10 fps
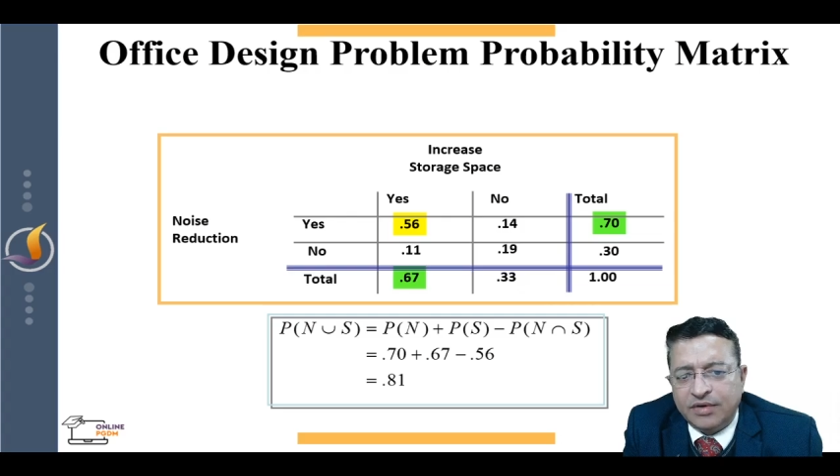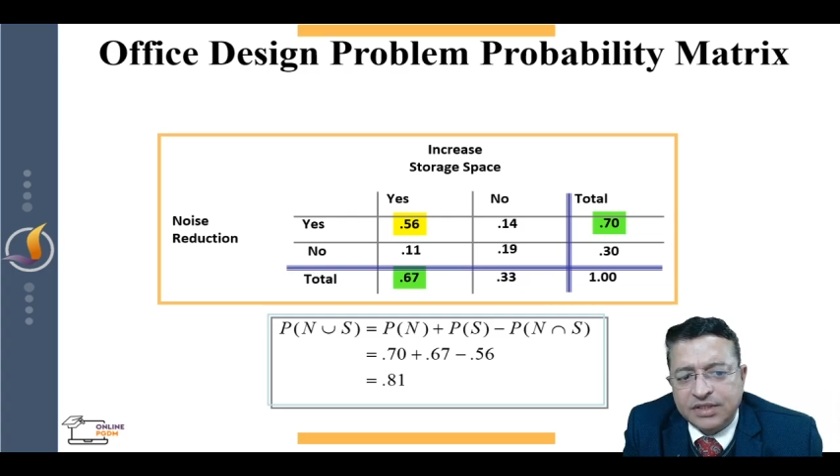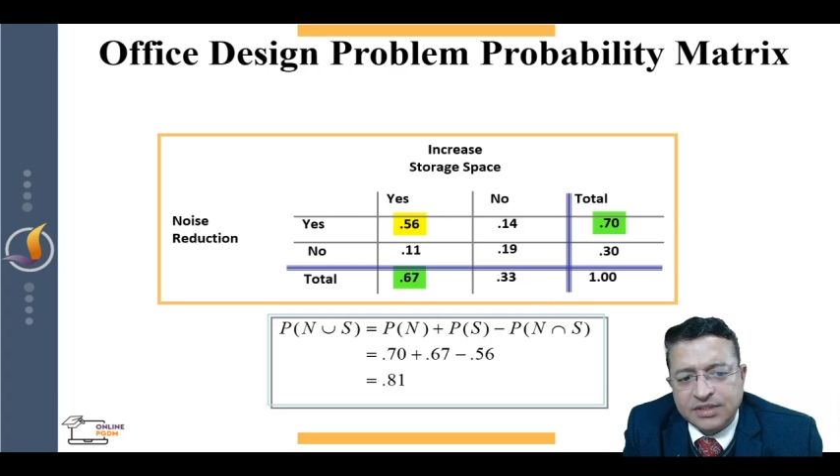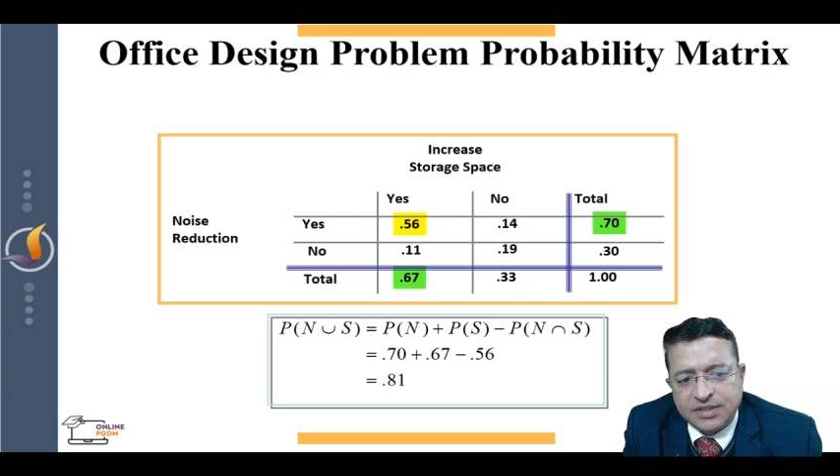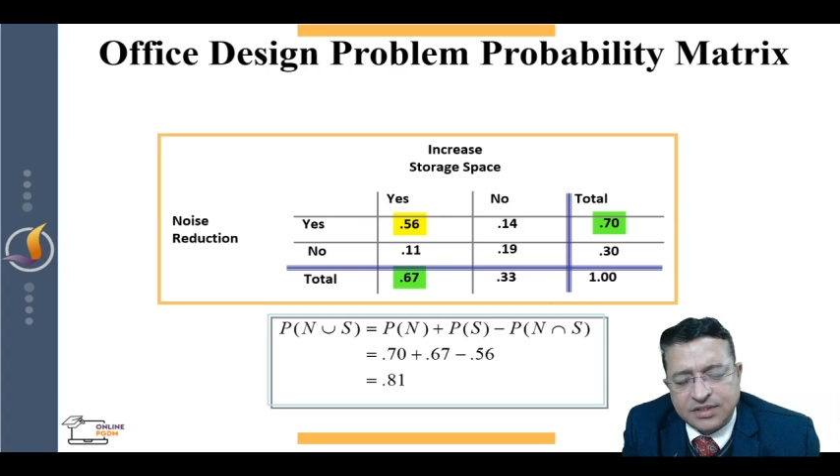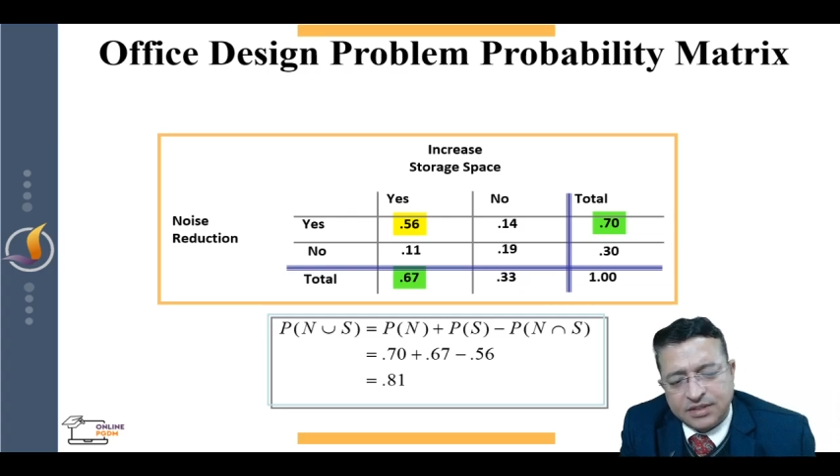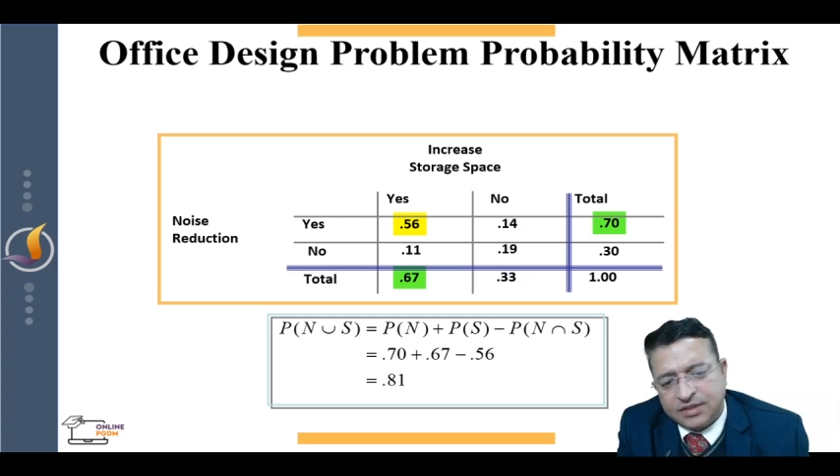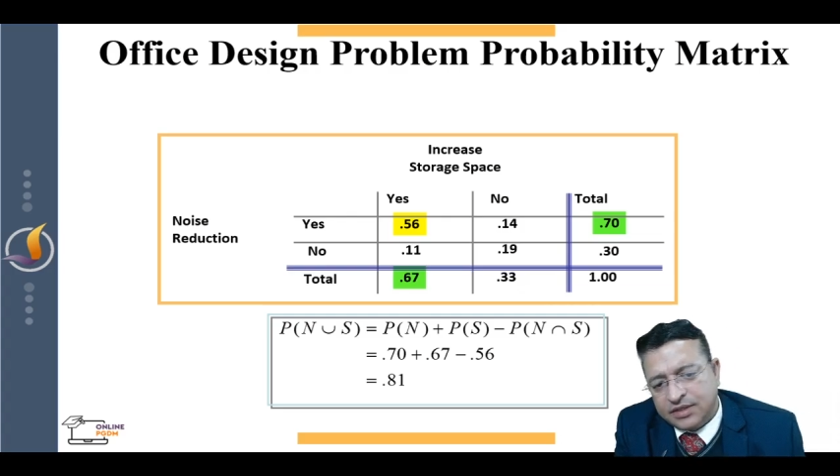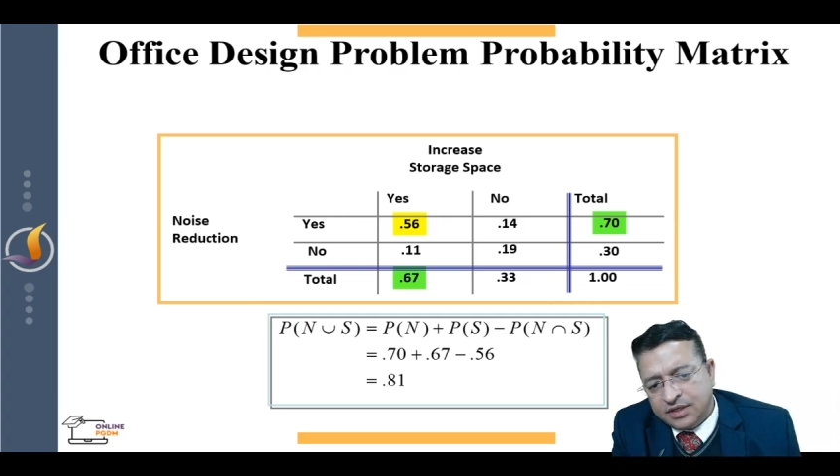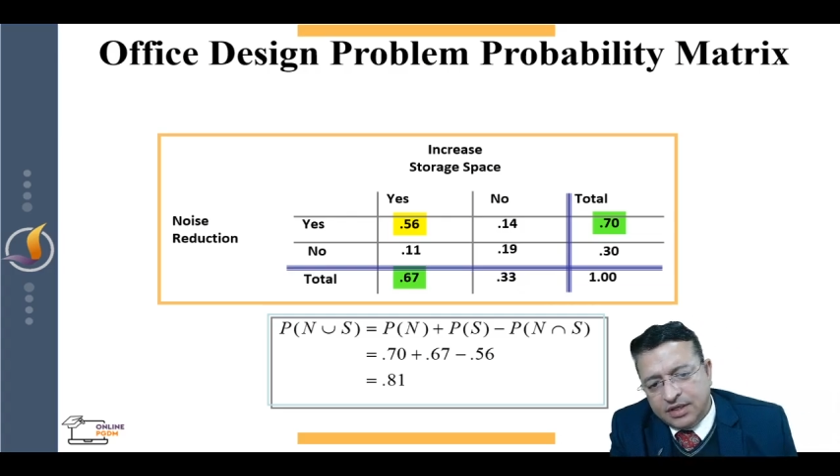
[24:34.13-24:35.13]
discussed
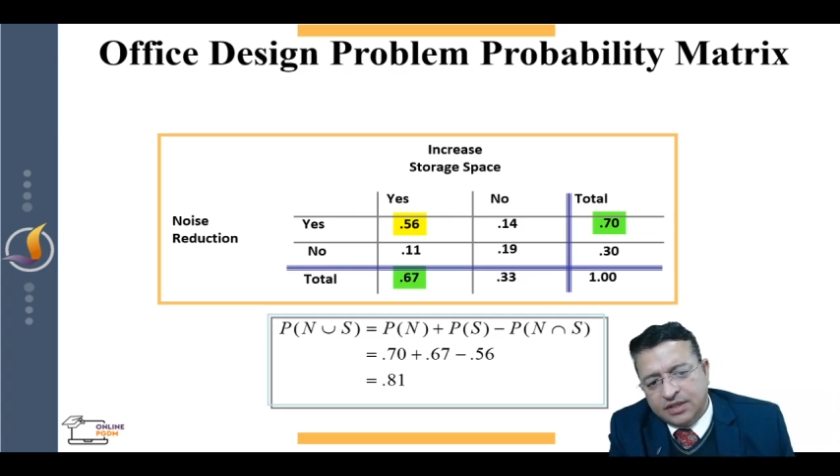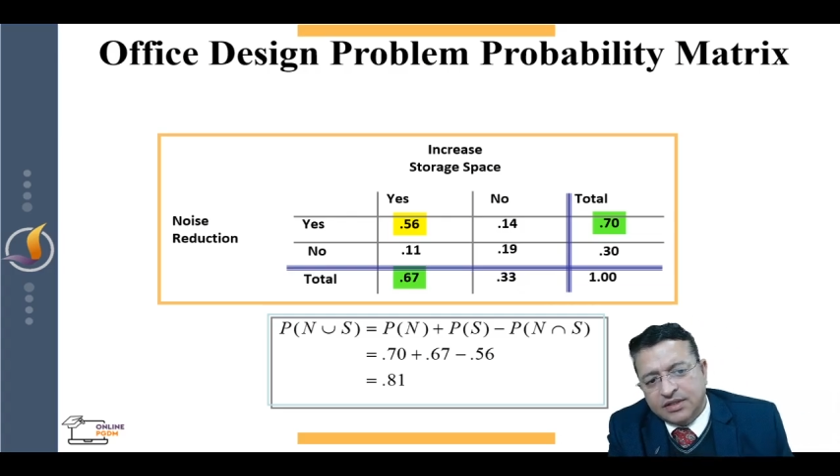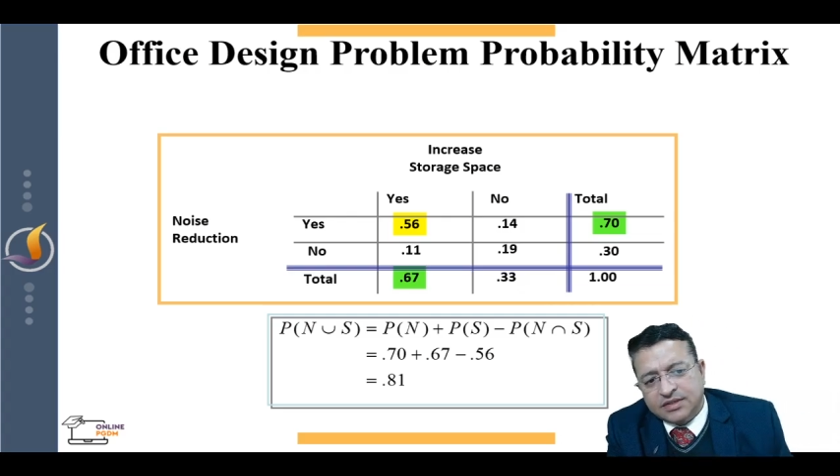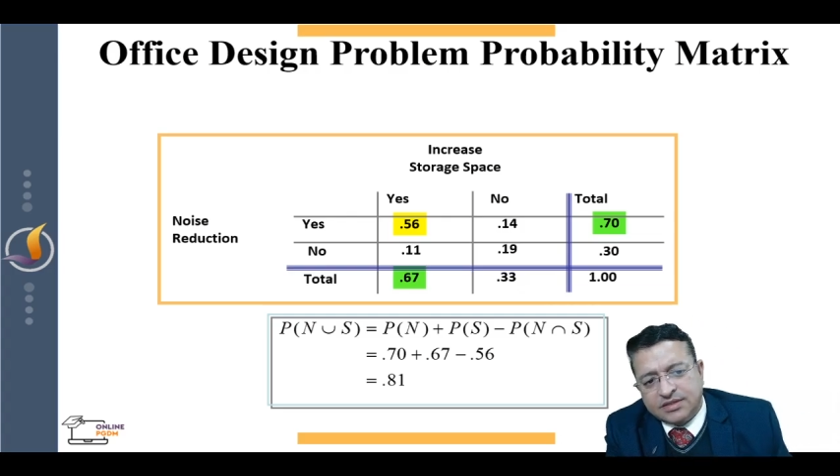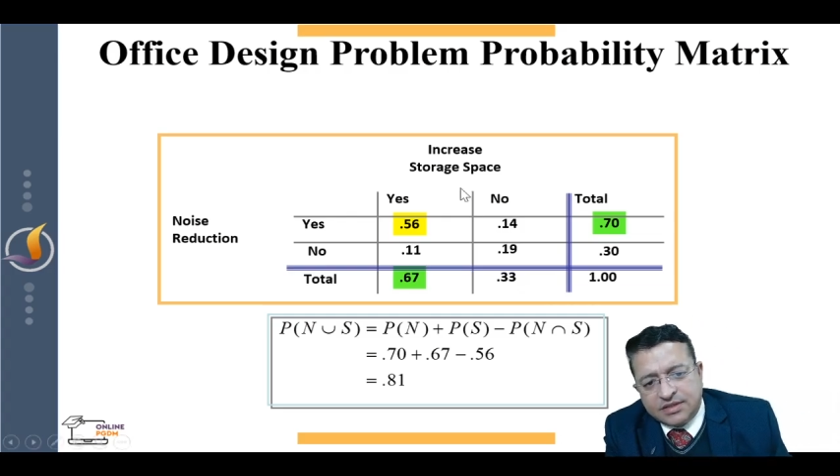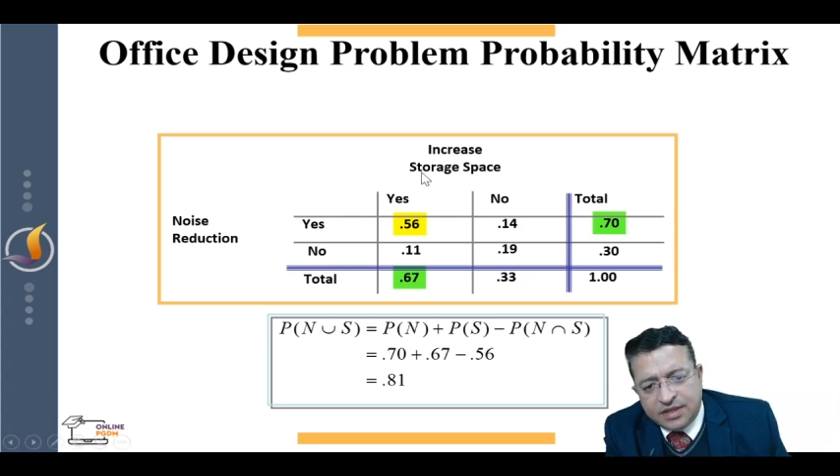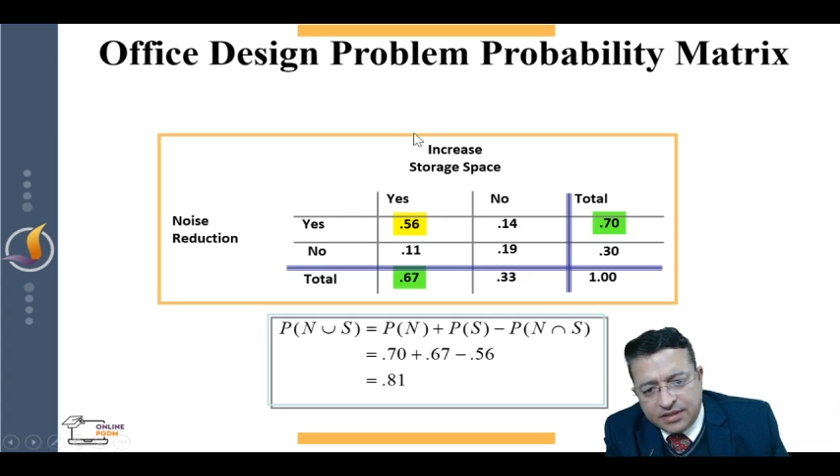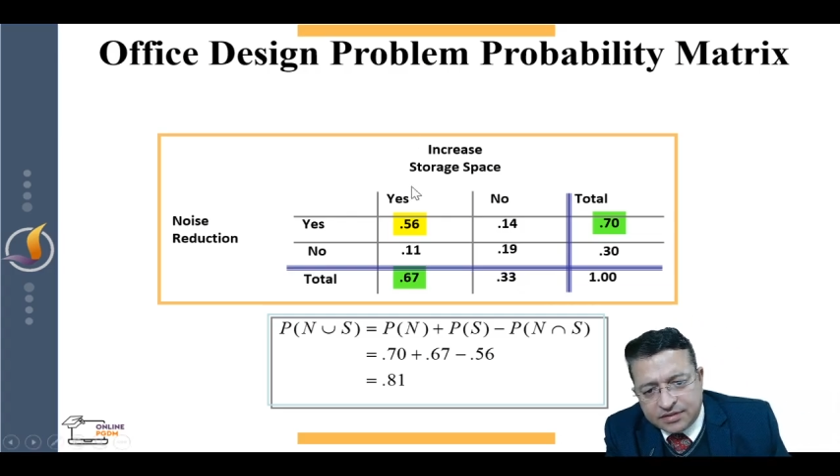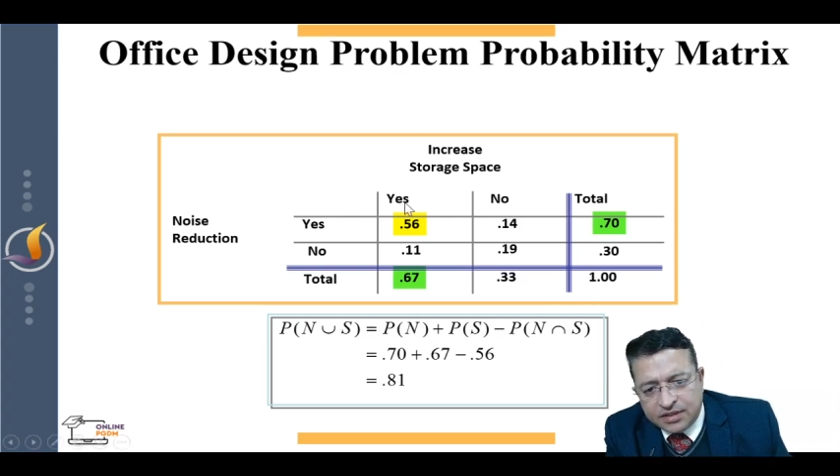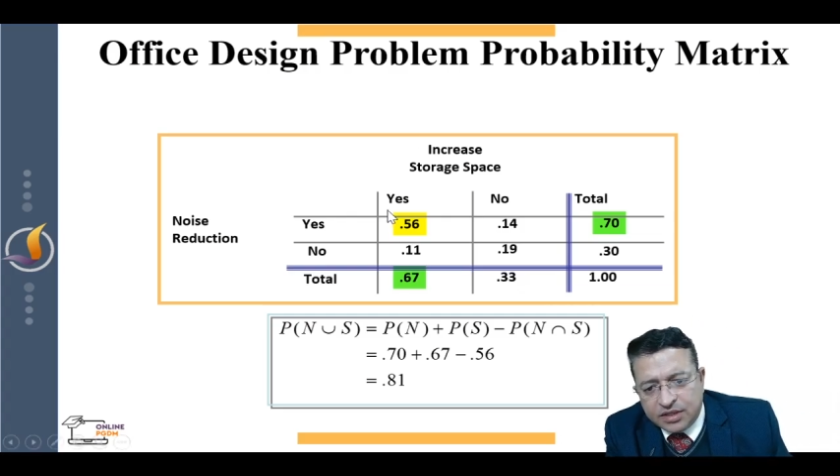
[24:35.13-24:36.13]
in this
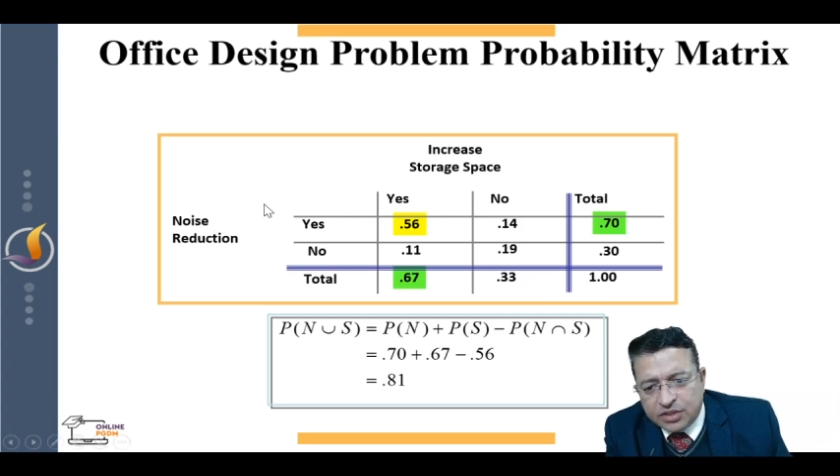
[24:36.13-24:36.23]
case.